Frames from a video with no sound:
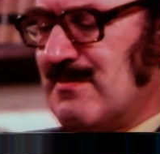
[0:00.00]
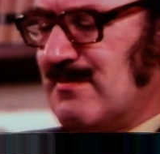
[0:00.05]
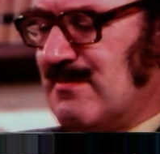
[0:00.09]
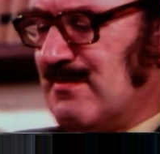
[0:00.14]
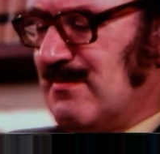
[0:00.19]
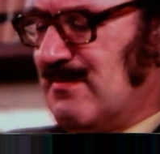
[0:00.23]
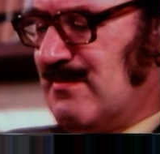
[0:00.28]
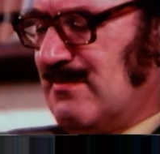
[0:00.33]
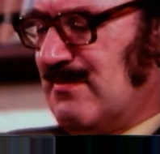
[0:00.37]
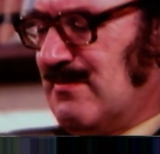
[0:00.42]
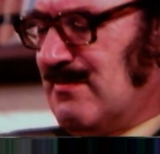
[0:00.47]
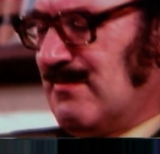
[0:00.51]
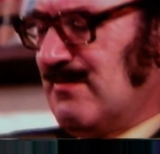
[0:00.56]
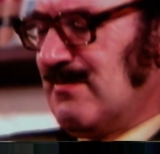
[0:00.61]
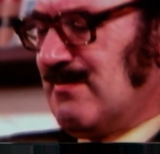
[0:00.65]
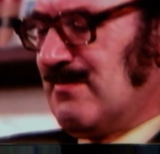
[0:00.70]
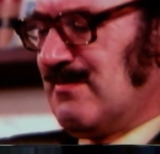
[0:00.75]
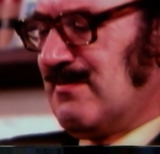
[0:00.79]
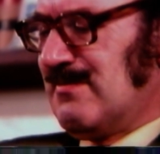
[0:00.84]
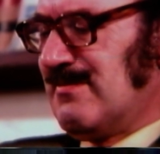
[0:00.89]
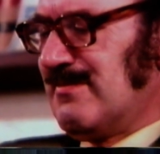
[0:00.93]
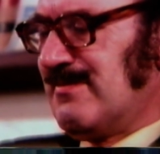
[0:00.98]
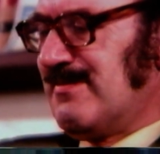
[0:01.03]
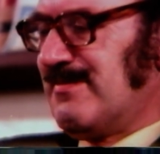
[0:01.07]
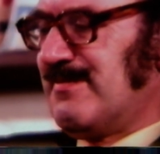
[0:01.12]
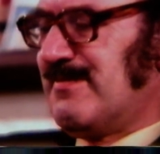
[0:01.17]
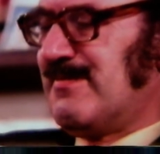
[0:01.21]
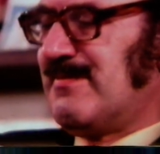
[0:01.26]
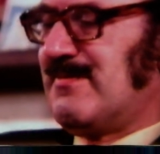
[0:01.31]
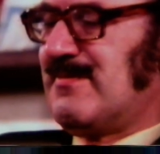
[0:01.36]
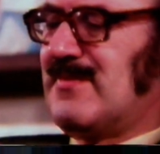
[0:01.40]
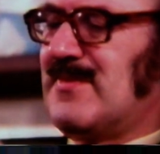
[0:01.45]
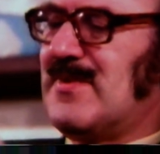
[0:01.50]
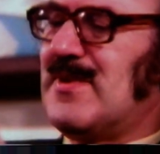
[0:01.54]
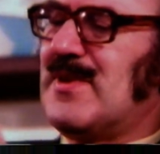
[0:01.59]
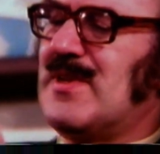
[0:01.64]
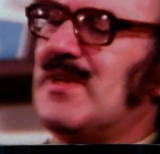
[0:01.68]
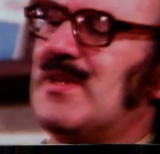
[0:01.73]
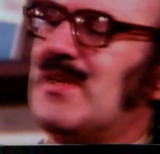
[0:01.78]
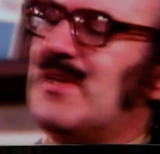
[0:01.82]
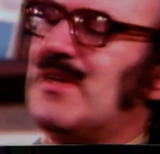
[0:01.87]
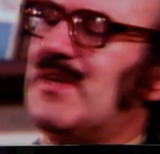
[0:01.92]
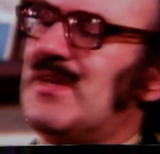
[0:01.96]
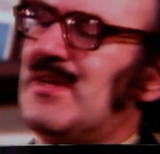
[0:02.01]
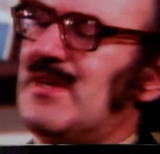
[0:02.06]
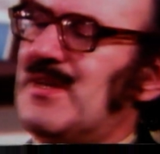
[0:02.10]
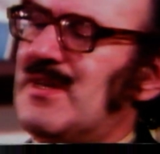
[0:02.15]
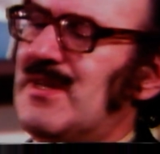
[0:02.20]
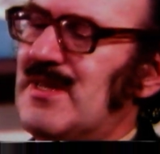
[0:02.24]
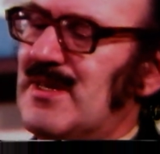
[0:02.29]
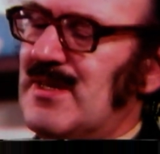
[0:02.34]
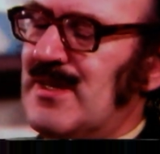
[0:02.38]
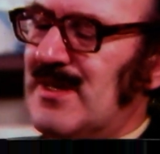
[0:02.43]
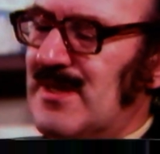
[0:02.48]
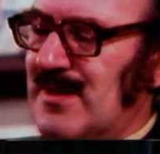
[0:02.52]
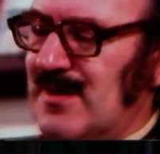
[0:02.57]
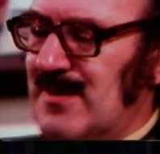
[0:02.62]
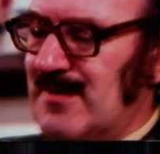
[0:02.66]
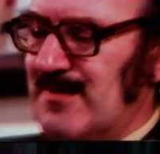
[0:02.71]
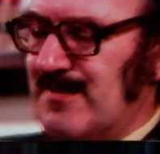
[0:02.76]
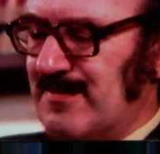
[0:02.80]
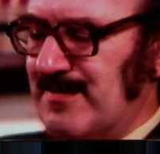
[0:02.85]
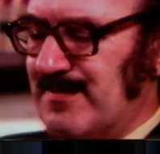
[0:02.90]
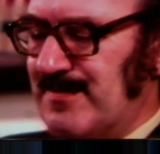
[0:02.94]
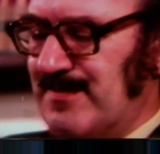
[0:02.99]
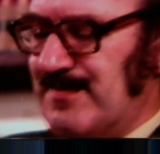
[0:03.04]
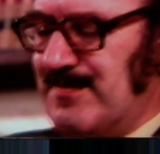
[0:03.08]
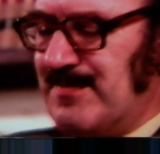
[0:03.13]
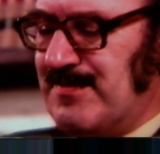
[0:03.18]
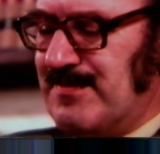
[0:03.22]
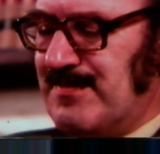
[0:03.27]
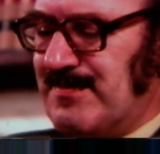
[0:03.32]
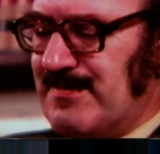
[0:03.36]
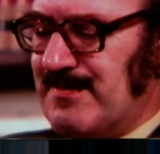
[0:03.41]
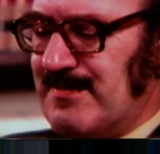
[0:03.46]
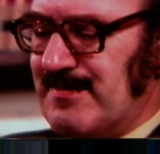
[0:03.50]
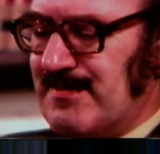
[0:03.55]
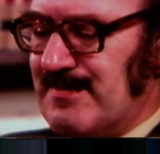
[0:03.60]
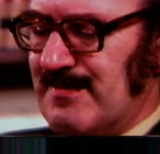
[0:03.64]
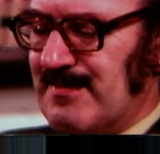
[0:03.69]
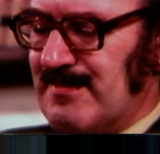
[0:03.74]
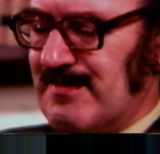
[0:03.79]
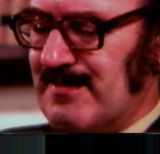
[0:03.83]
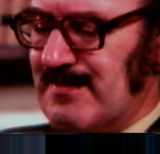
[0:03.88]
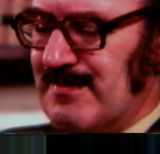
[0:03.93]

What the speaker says: his work in the civil rights movement, be sent to negotiate with them.